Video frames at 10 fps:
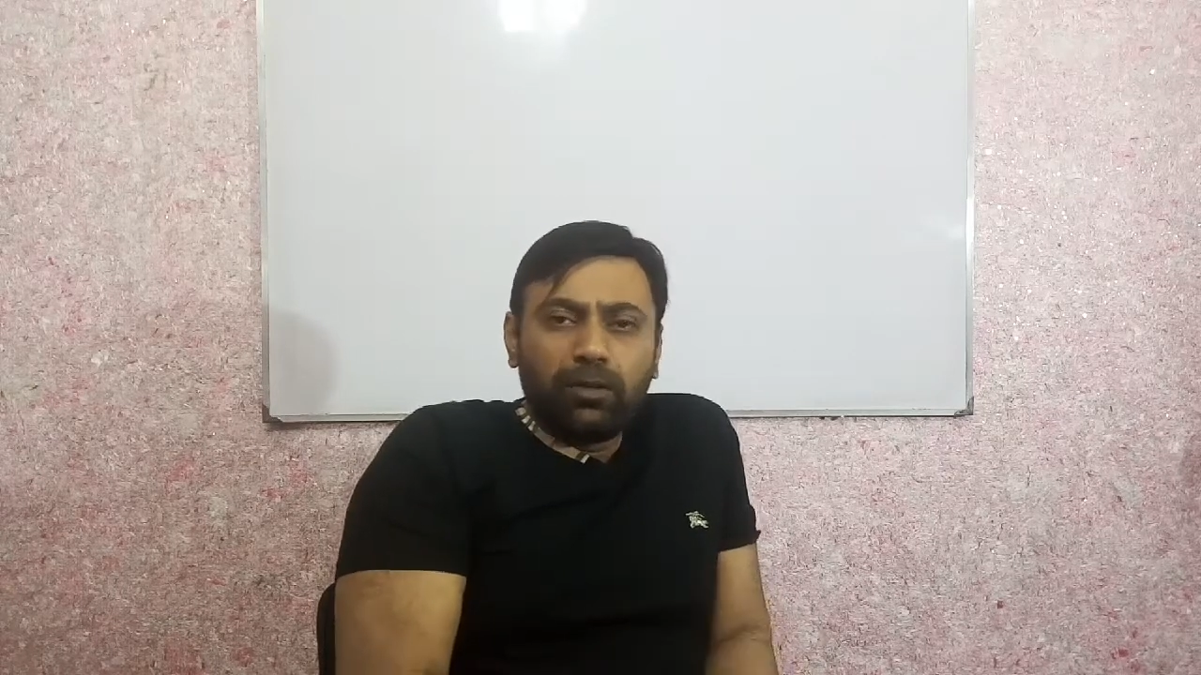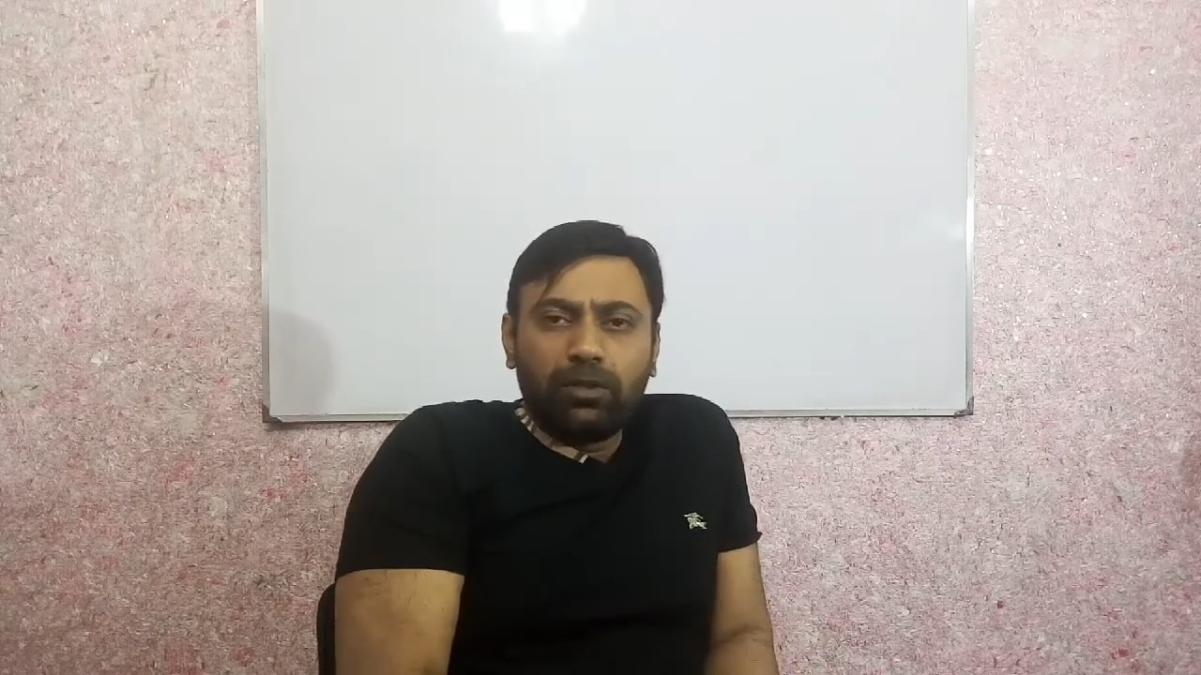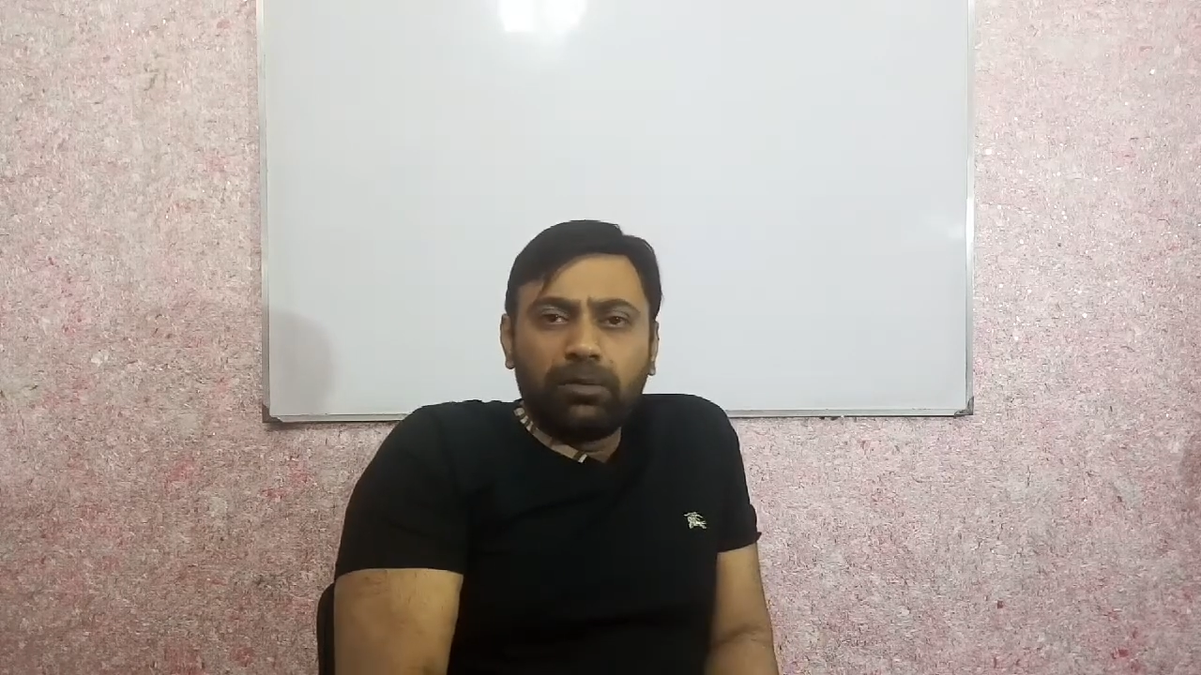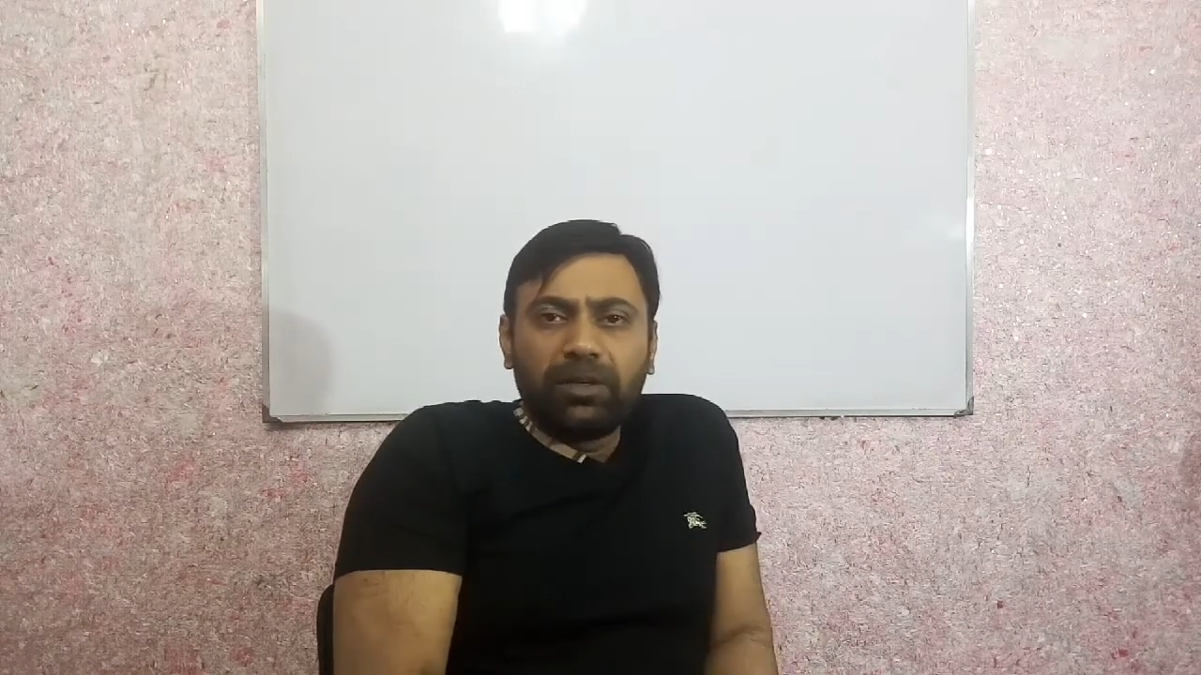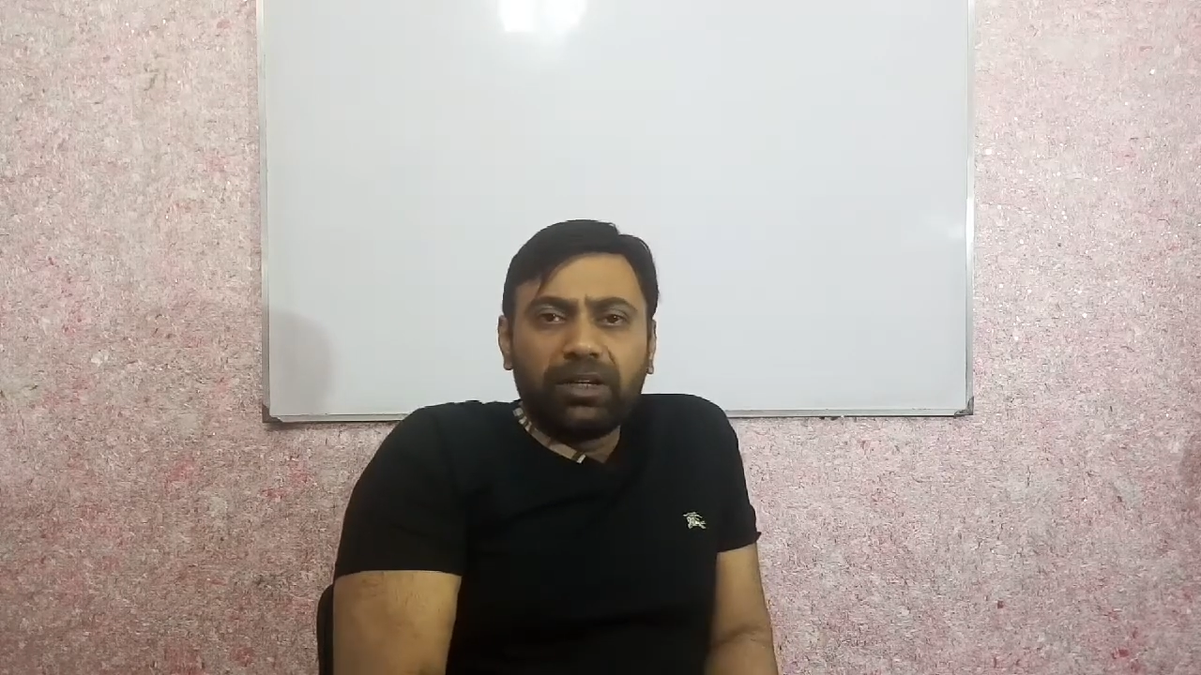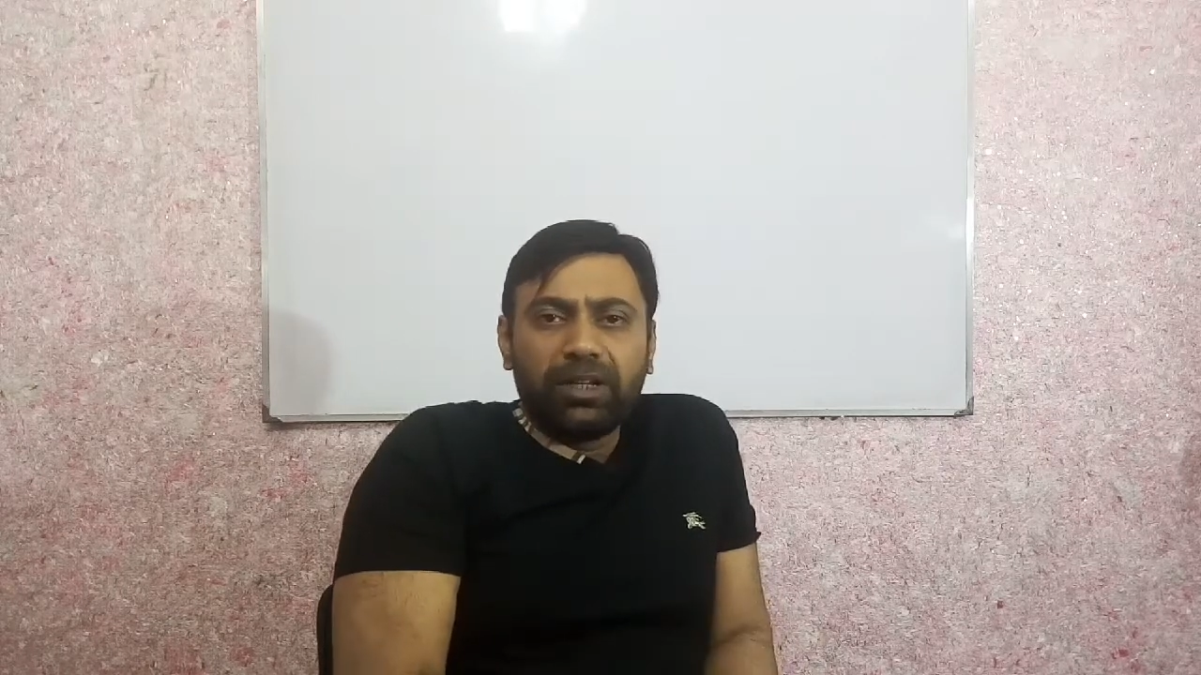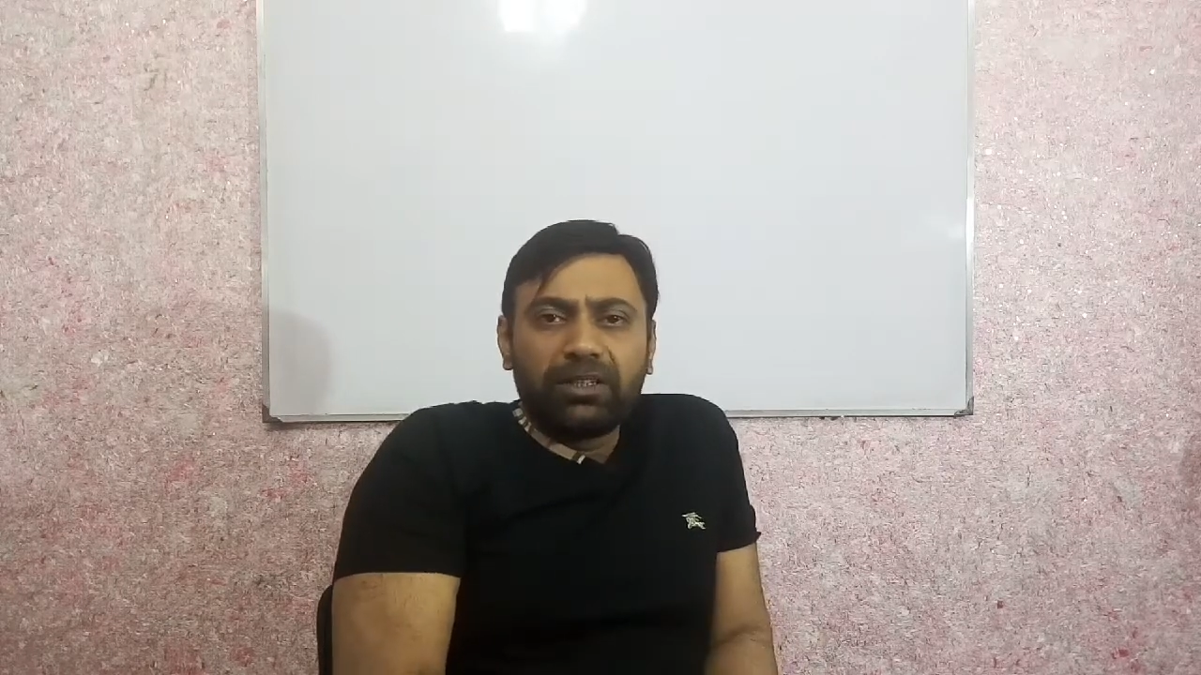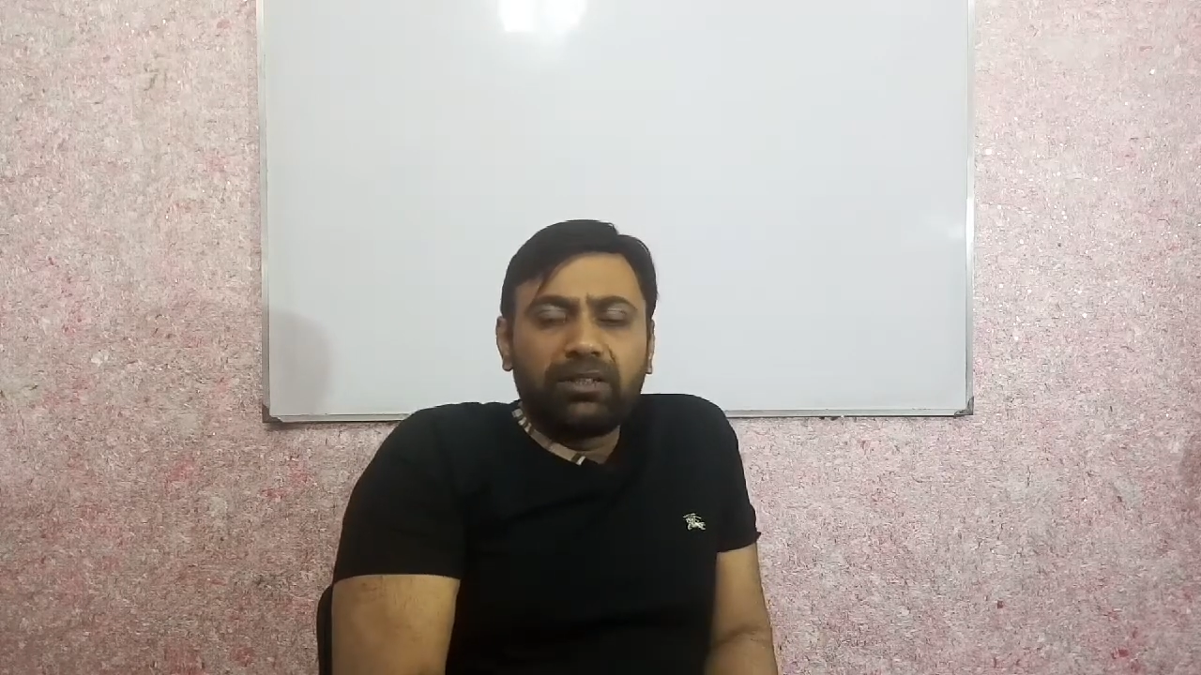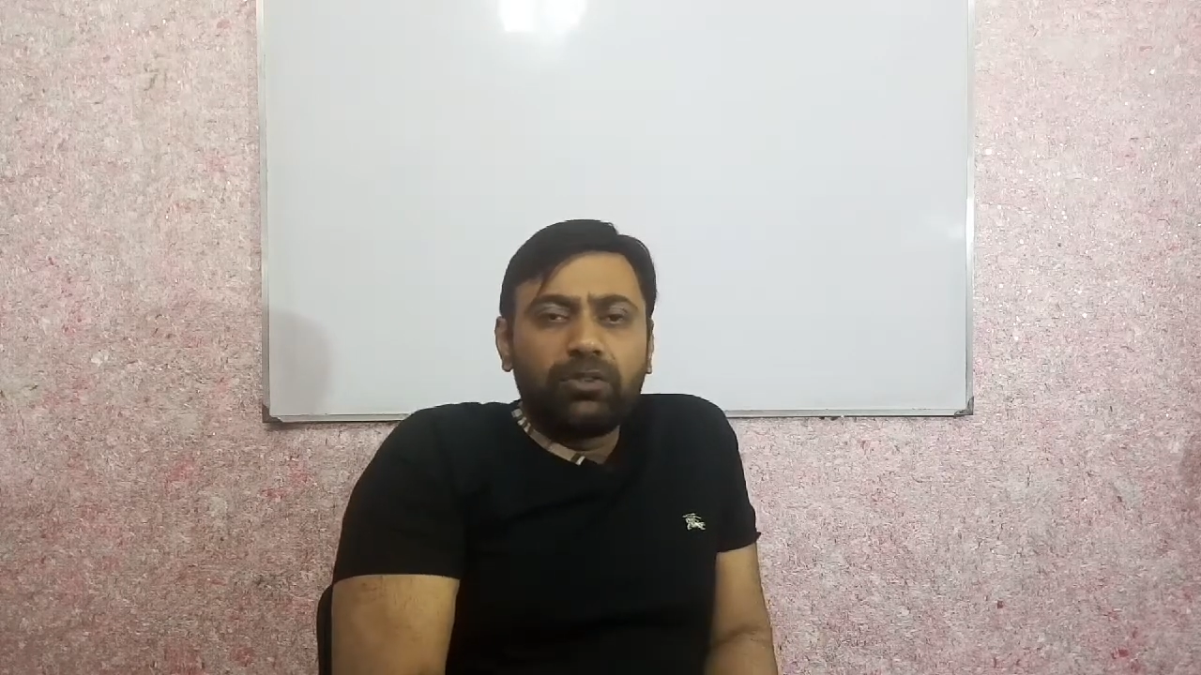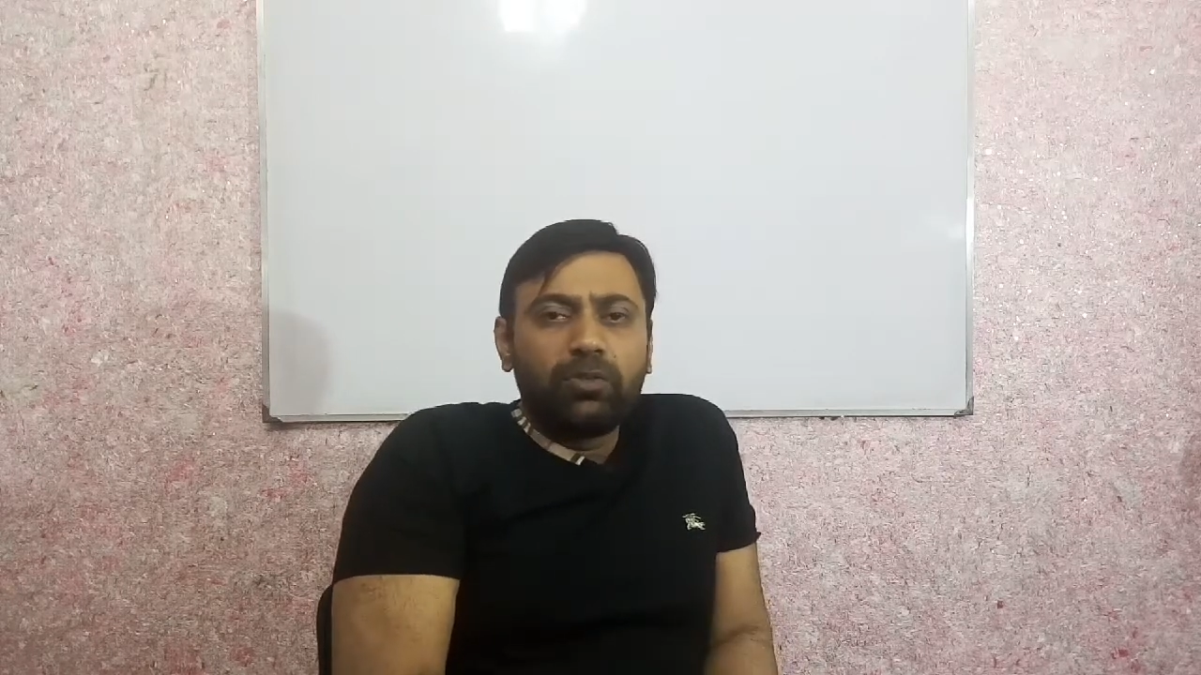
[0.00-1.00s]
endothermic reactions.